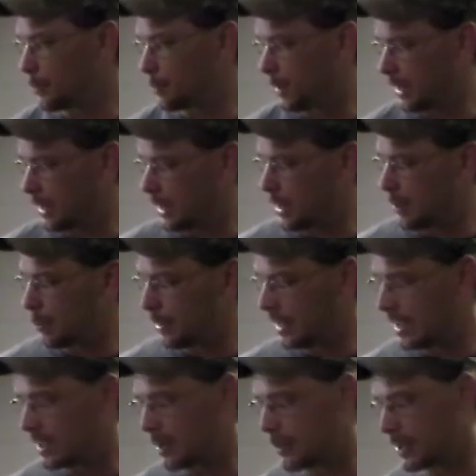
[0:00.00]

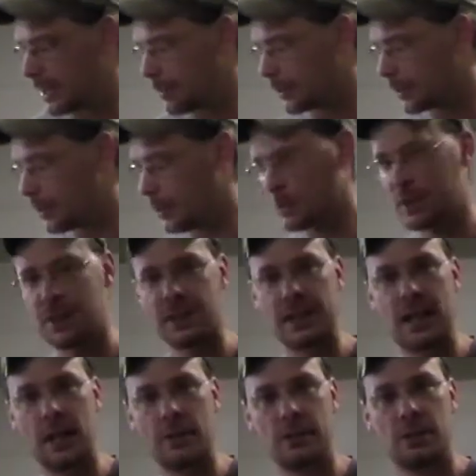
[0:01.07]
because I was able to hold this
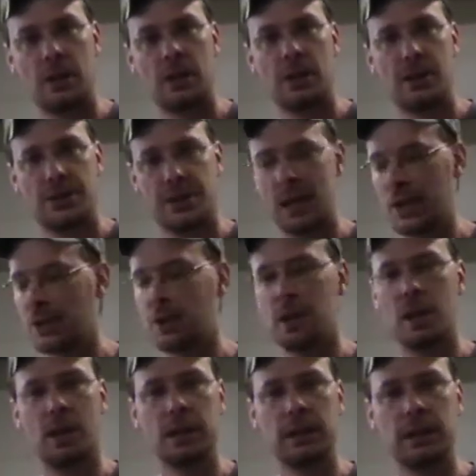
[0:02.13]
down
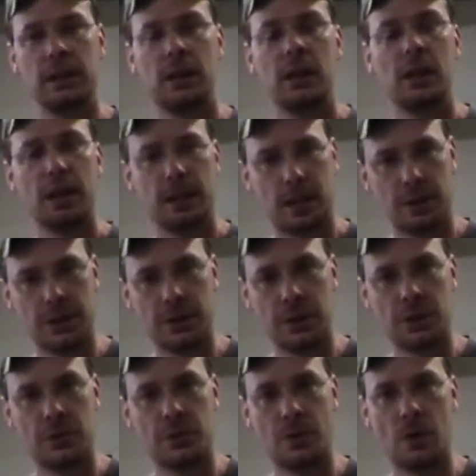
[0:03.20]
stationary and under
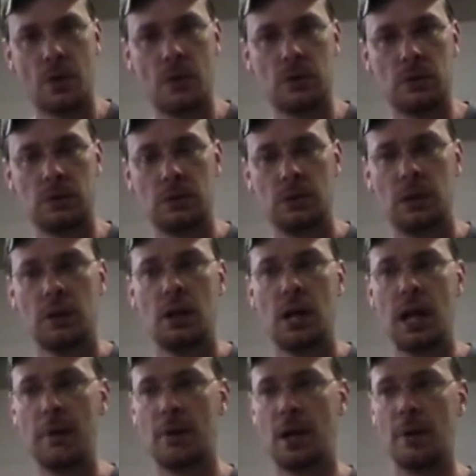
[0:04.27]
control,
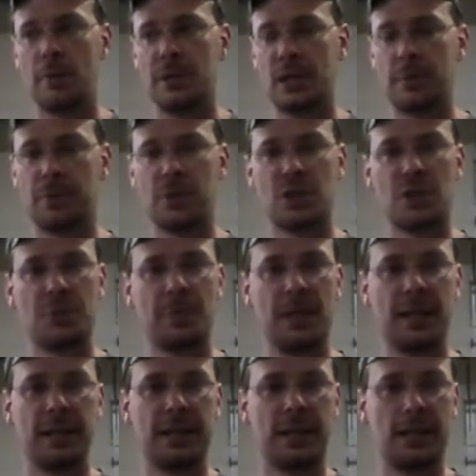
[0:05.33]
I was able to spin
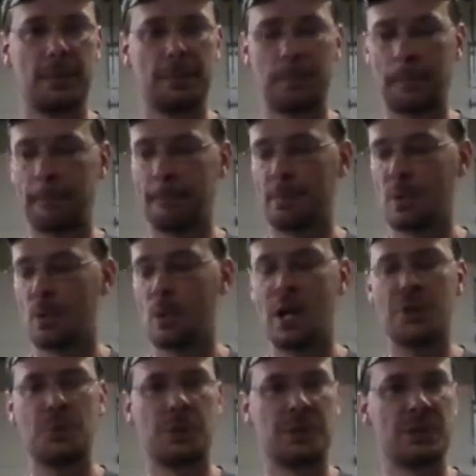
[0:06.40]
it up,
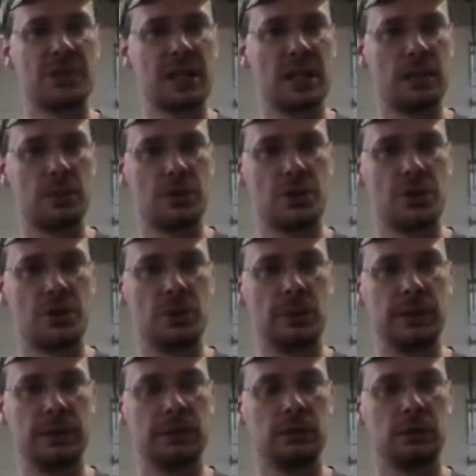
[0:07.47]
watch what the tail was
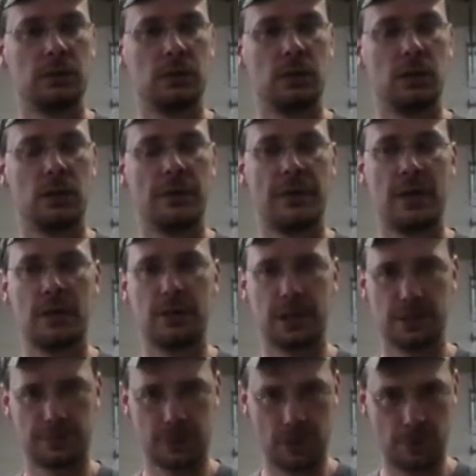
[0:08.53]
doing,
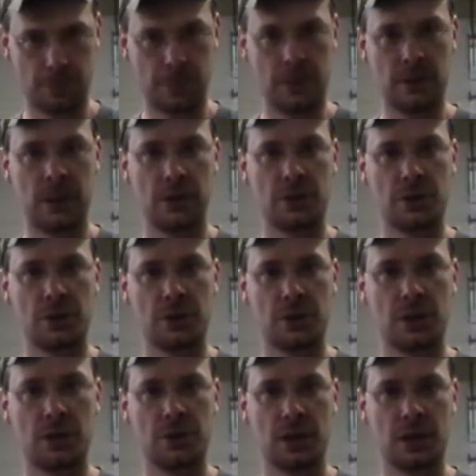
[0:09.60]
then
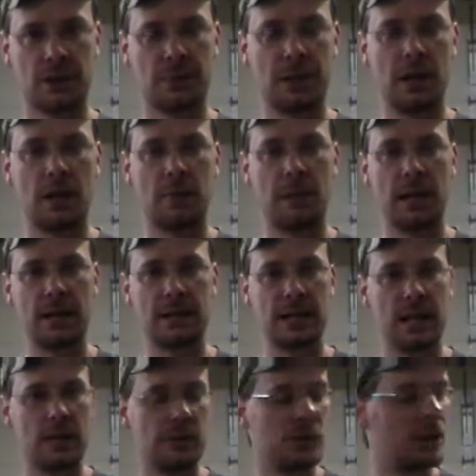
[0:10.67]
shut the power back
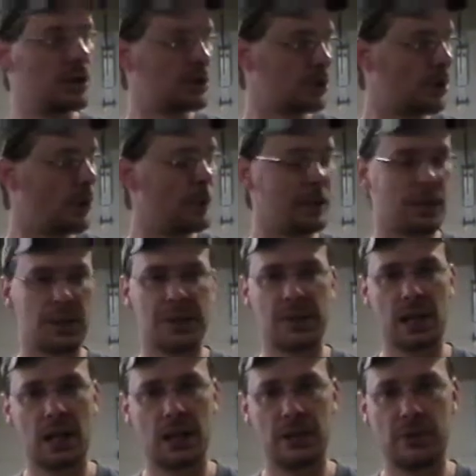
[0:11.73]
down, go into the
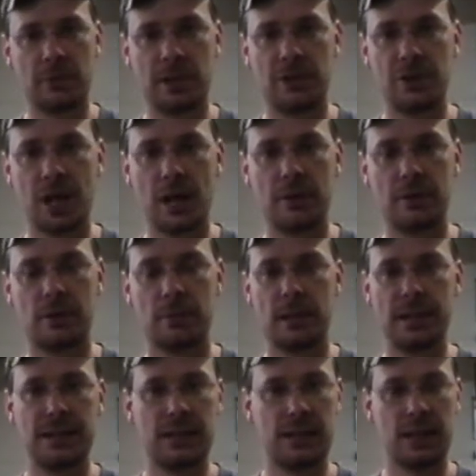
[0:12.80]
settings for my gyro,
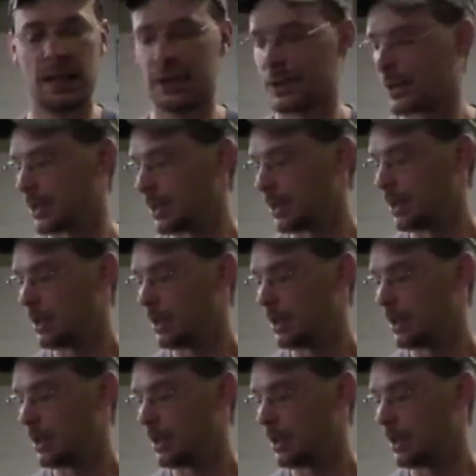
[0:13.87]
my DX,